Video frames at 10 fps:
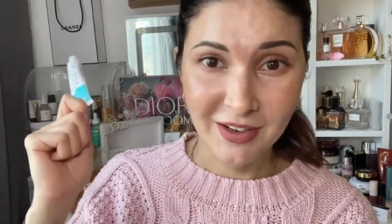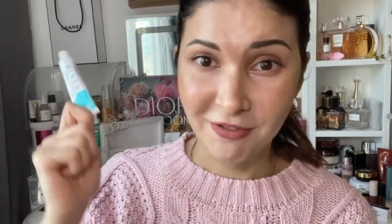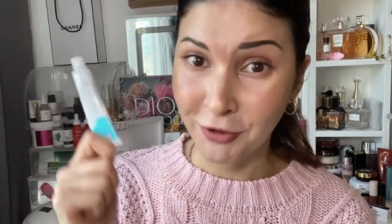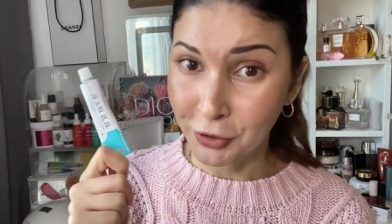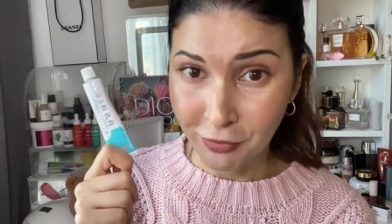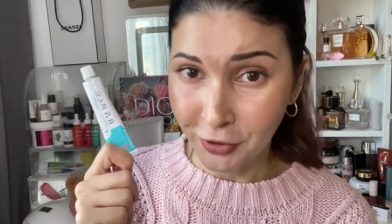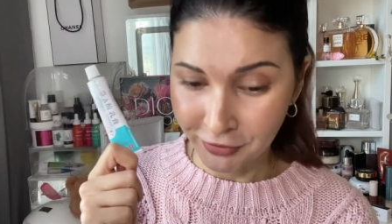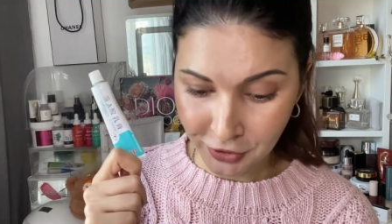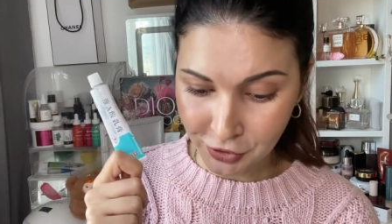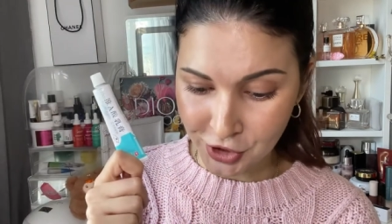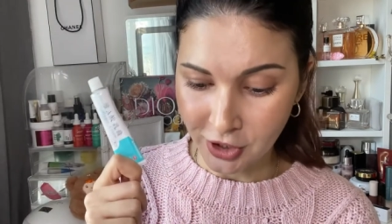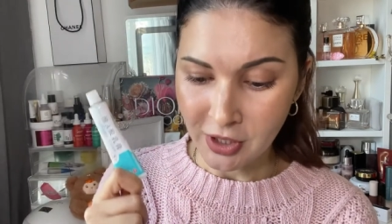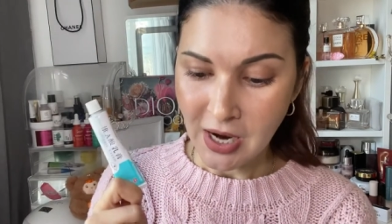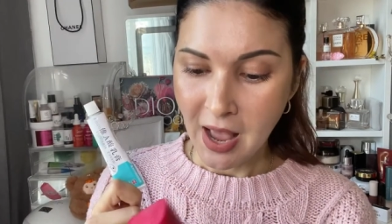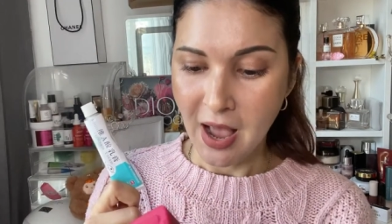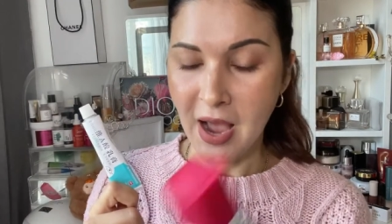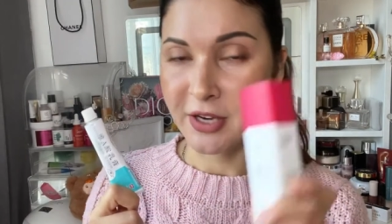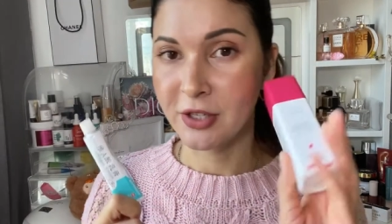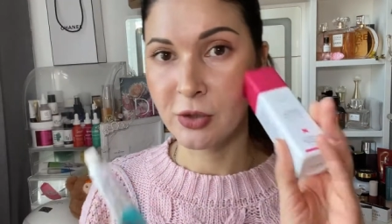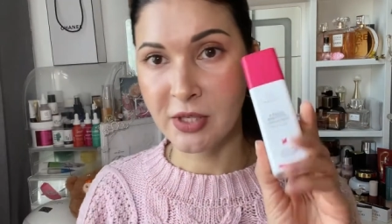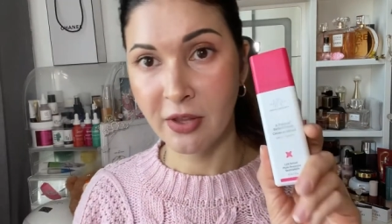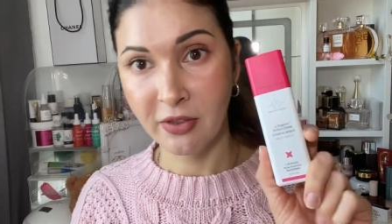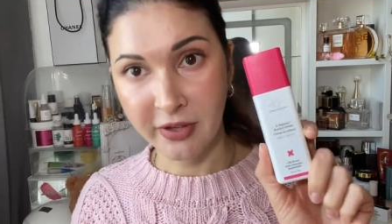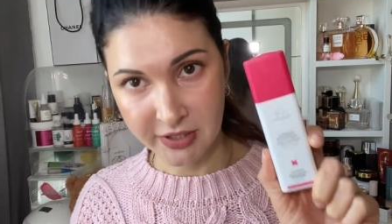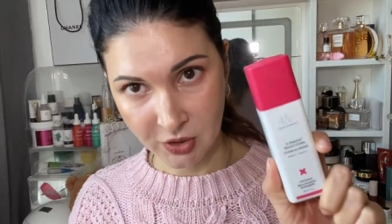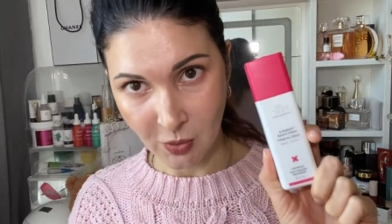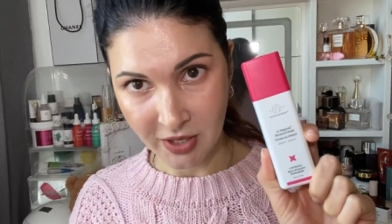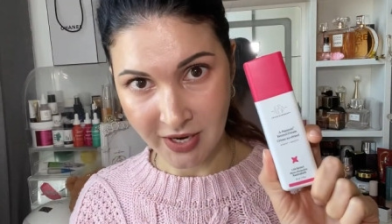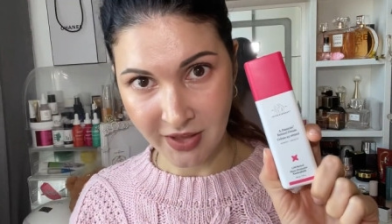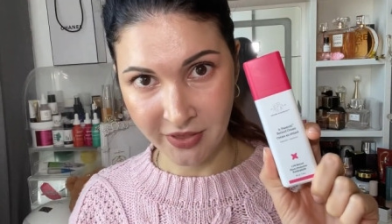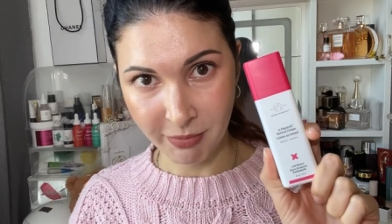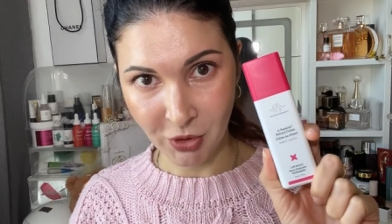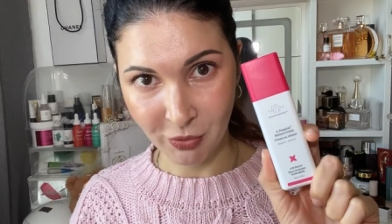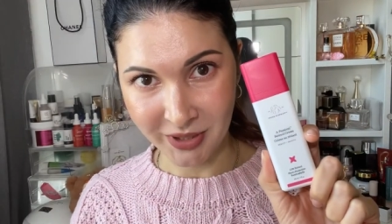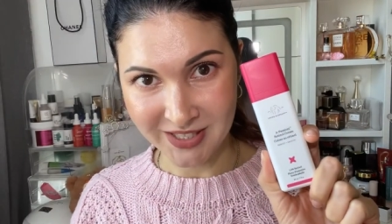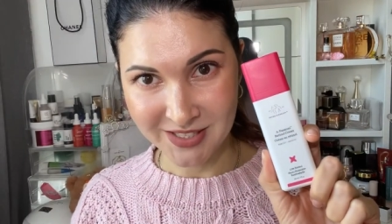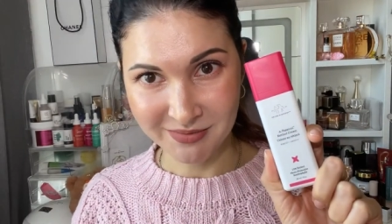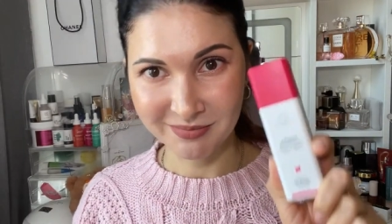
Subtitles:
the future and using this one at the moment.